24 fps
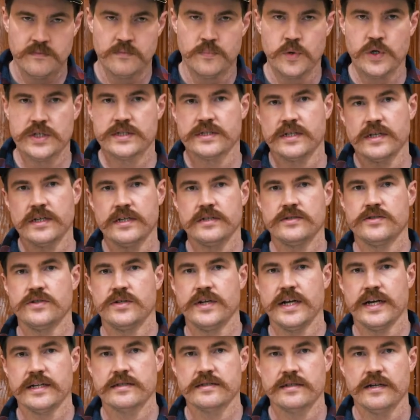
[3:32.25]
Brisket is your
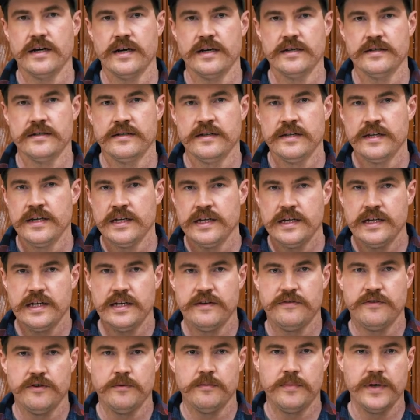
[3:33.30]
next cut.
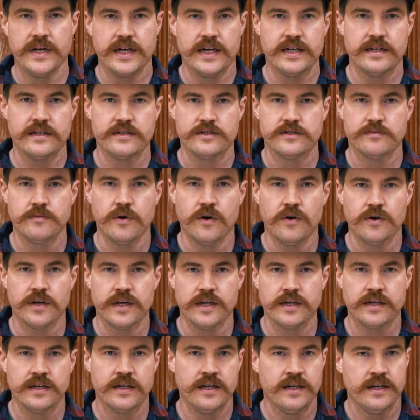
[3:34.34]
If you're big into
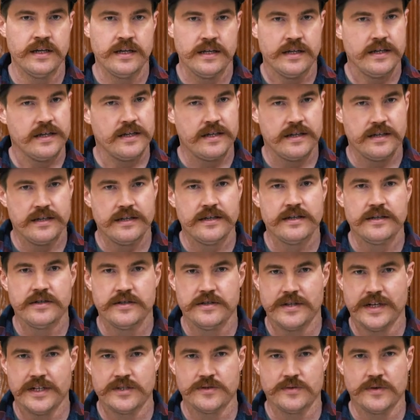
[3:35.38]
smoking,
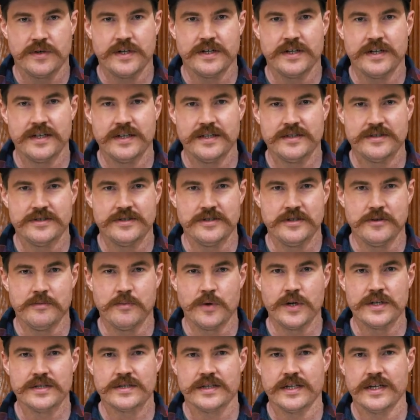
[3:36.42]
that's where it is, your
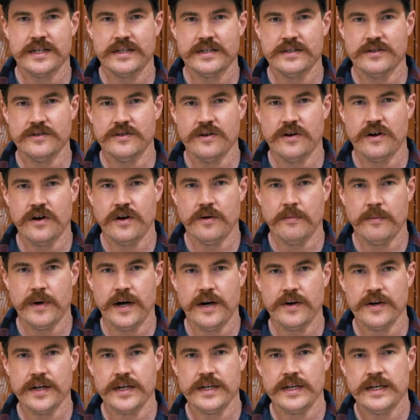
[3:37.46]
brisket, you know all
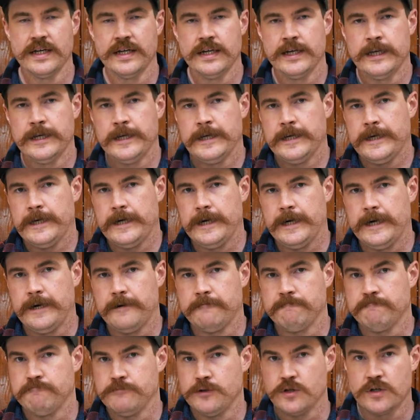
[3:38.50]
about it.
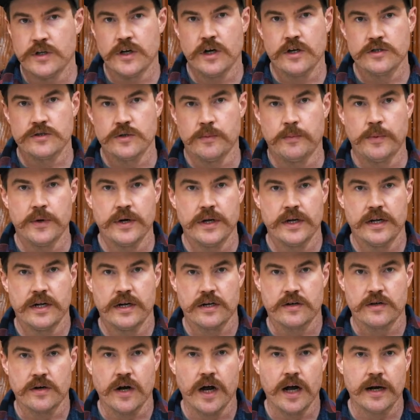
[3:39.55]
You can also put it in a
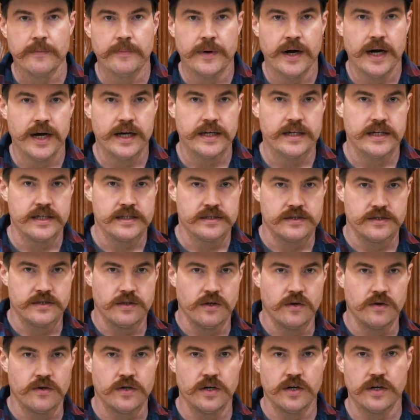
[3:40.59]
crock pot and
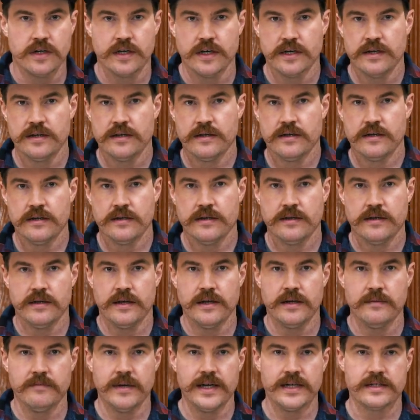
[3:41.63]
slow cook it
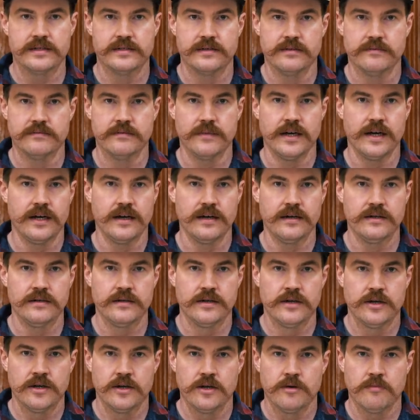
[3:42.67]
and make some
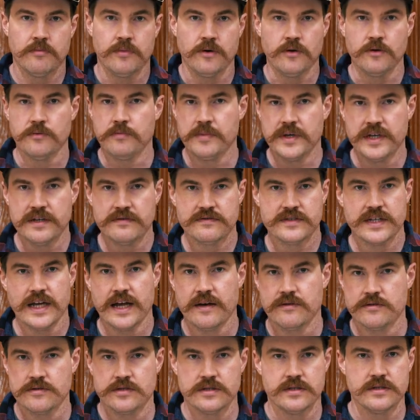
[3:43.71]
pulled beef
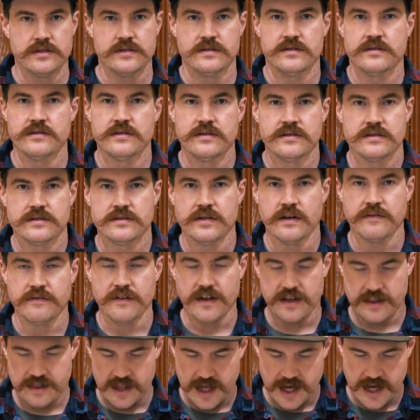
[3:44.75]
sandwiches, stuff
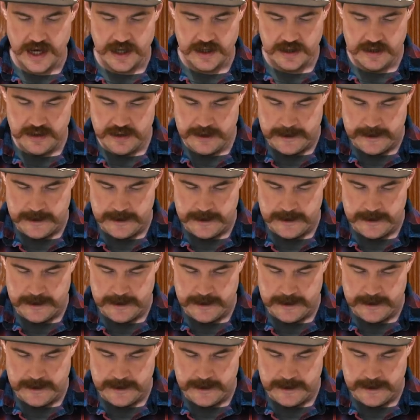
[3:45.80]
like that.